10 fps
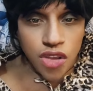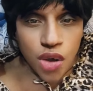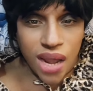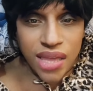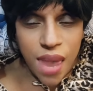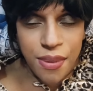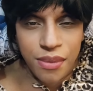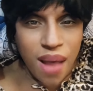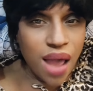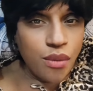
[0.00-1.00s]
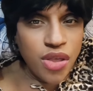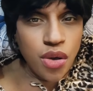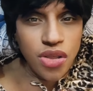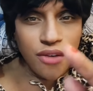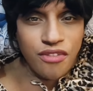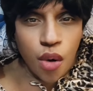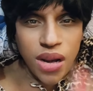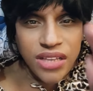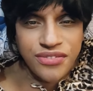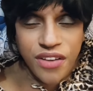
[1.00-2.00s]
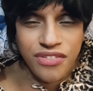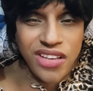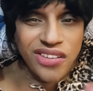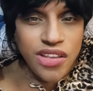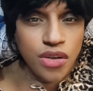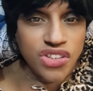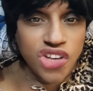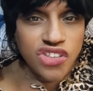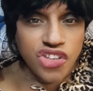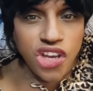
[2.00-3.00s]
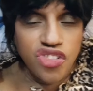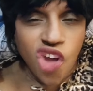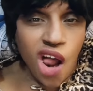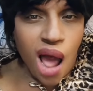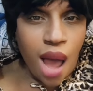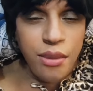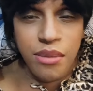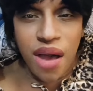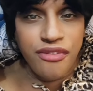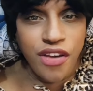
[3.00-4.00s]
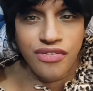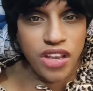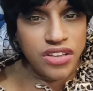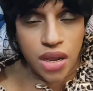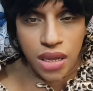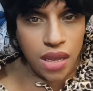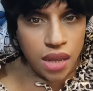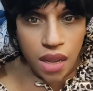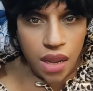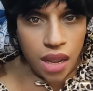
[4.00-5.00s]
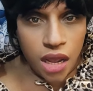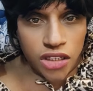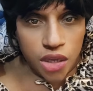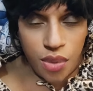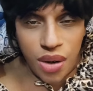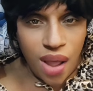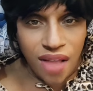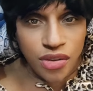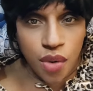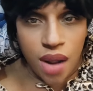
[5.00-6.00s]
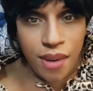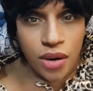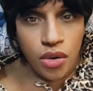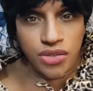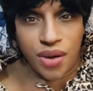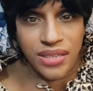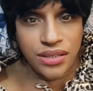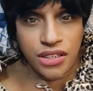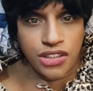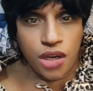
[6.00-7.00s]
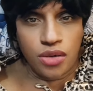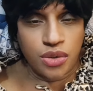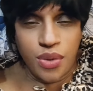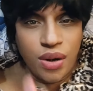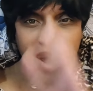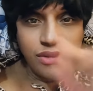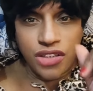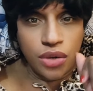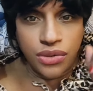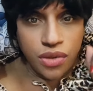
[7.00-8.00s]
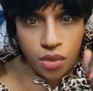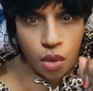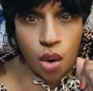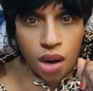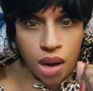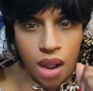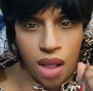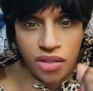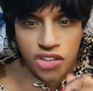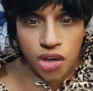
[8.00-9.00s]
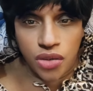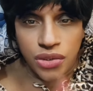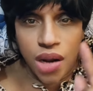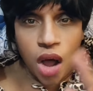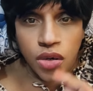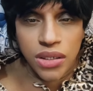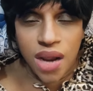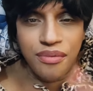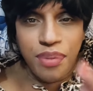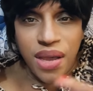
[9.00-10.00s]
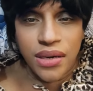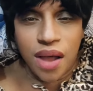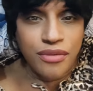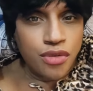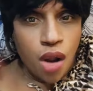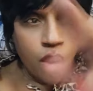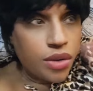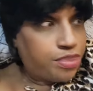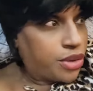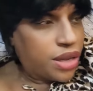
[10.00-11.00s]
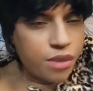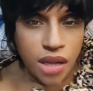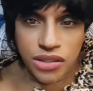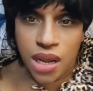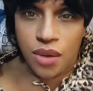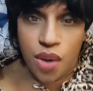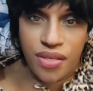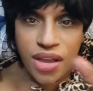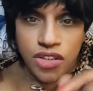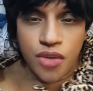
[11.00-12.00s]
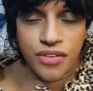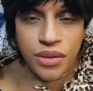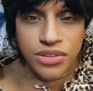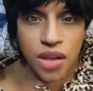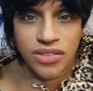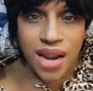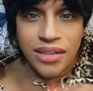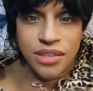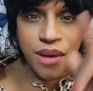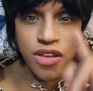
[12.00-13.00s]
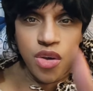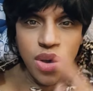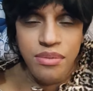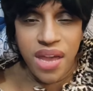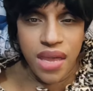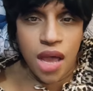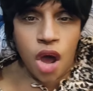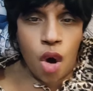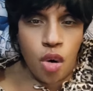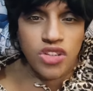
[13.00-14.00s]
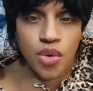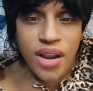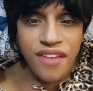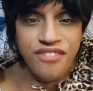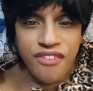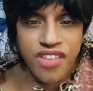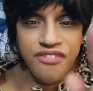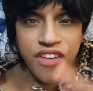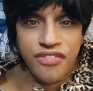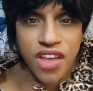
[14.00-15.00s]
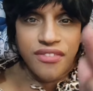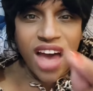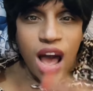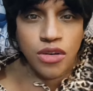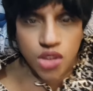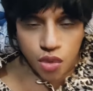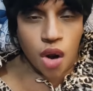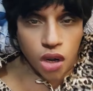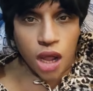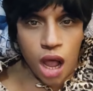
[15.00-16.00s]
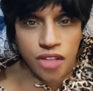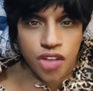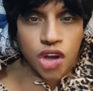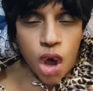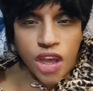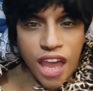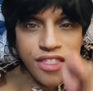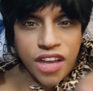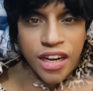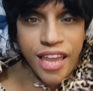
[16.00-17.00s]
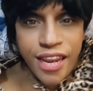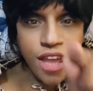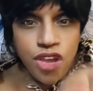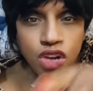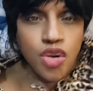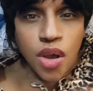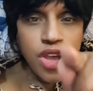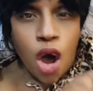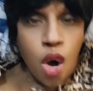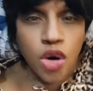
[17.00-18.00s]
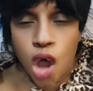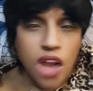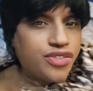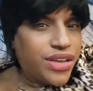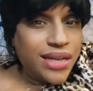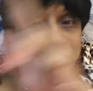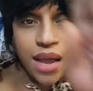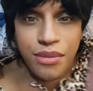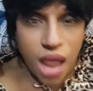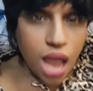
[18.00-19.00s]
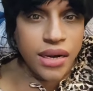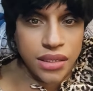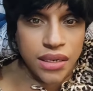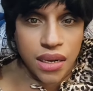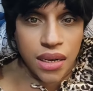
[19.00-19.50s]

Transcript: You got to keep in mind, when you're in your 40s, 50s, and your 60s, I'm in my 50s, honey. So we don't have to worry about who's raising the children. We don't have children no more. The children are old enough, big enough, grown pretty much, where they can do for themselves. Now it's about you and me. Who's doing 50-50 of the housework? The cooking, the cleaning, you doing your own laundry, because I'm not.